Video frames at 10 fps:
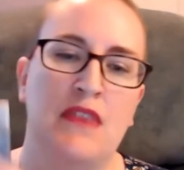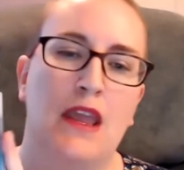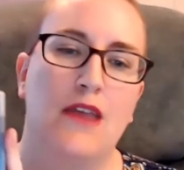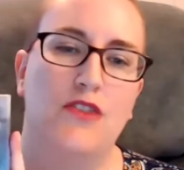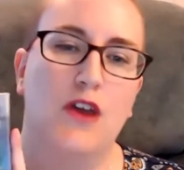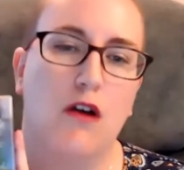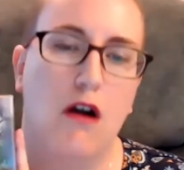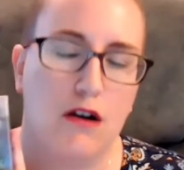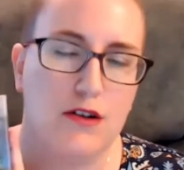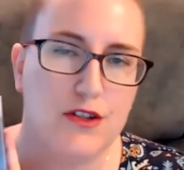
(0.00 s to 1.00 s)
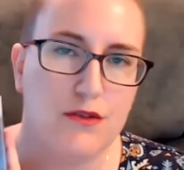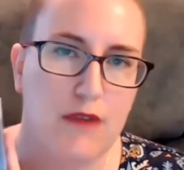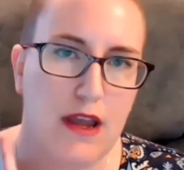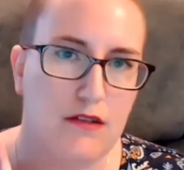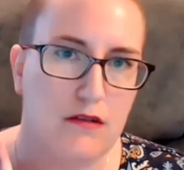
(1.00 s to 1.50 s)
The cards are
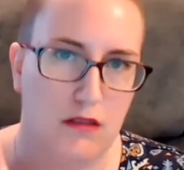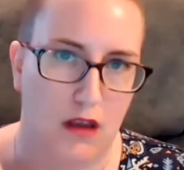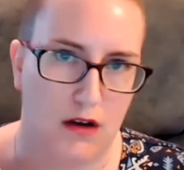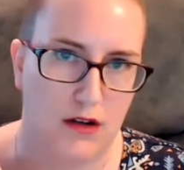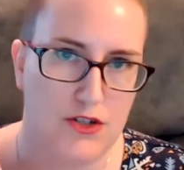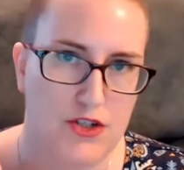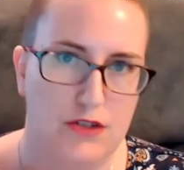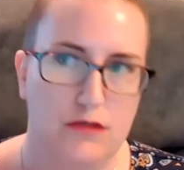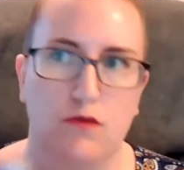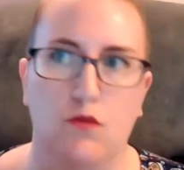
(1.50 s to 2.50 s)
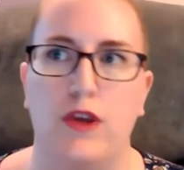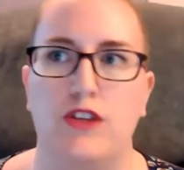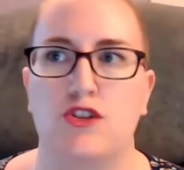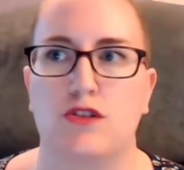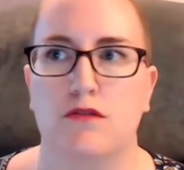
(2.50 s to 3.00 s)
rather large,
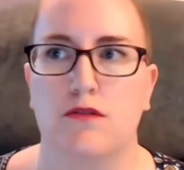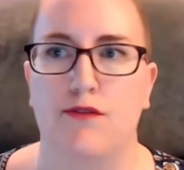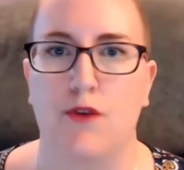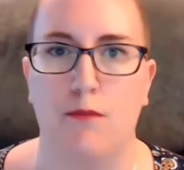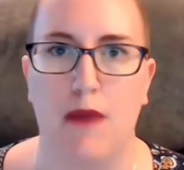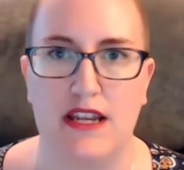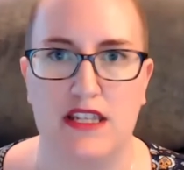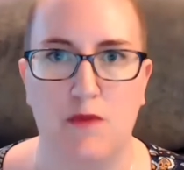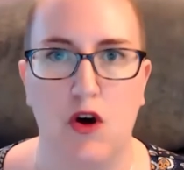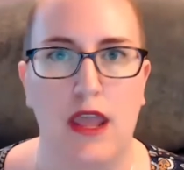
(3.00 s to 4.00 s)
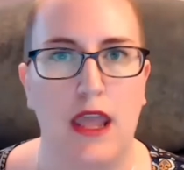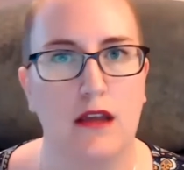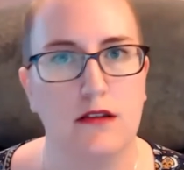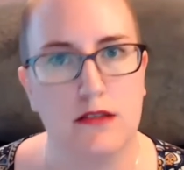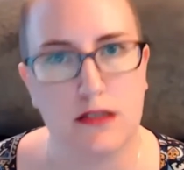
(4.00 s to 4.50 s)
which for my small
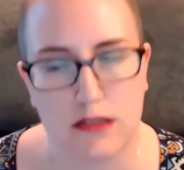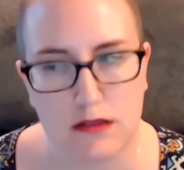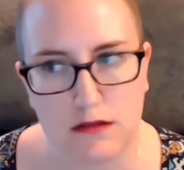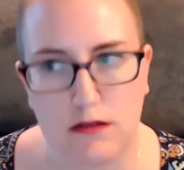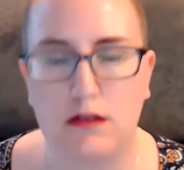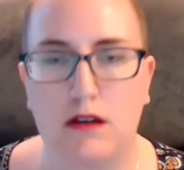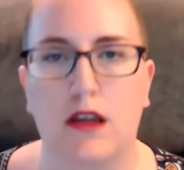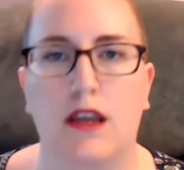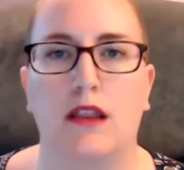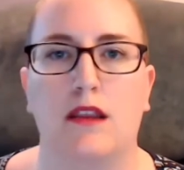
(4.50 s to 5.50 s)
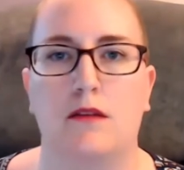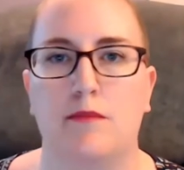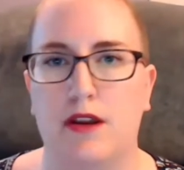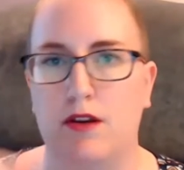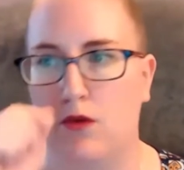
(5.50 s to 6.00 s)
hands could get a little
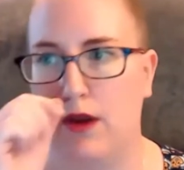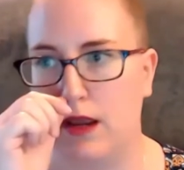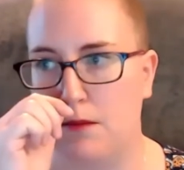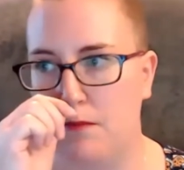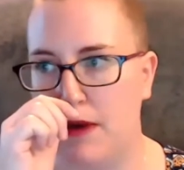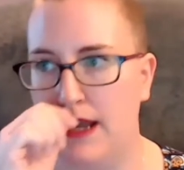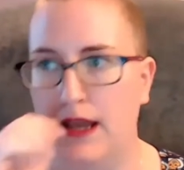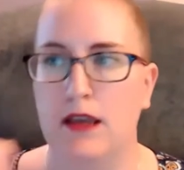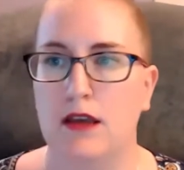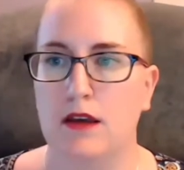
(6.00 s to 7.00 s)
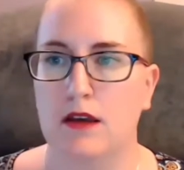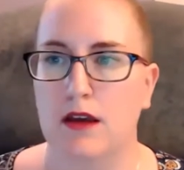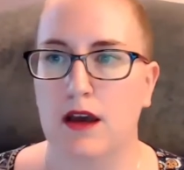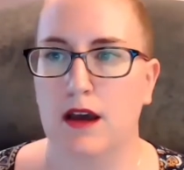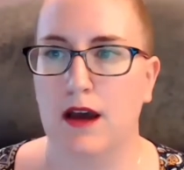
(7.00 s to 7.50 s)
bit annoying, but
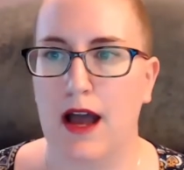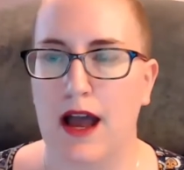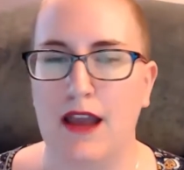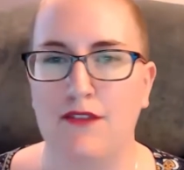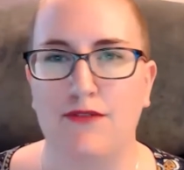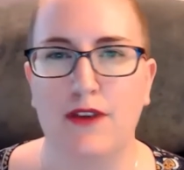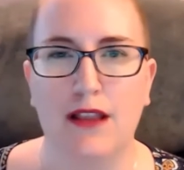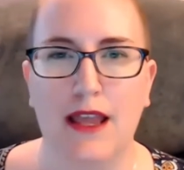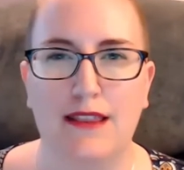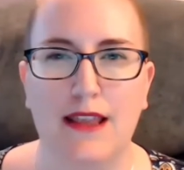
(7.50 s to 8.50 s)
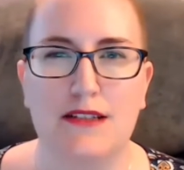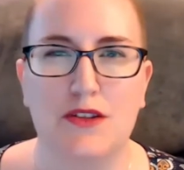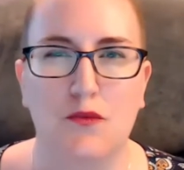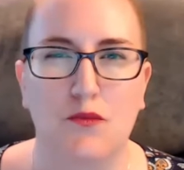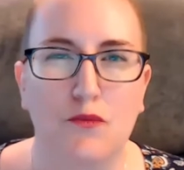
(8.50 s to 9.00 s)
I feel like that's
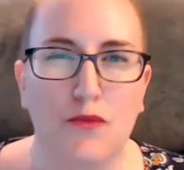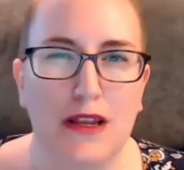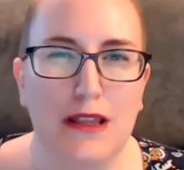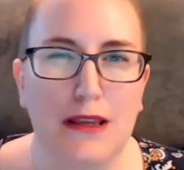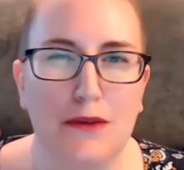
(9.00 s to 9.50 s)
a really